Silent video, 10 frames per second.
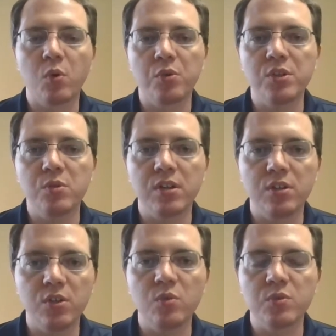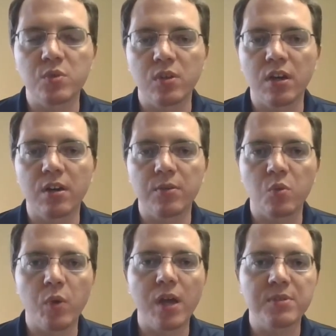or you can use
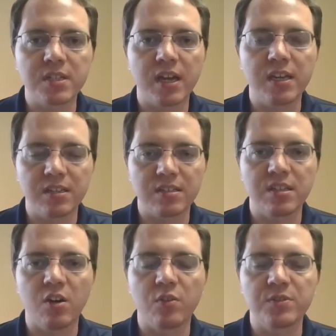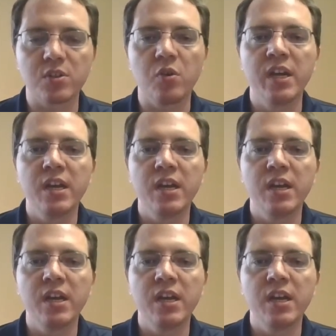the website itself. So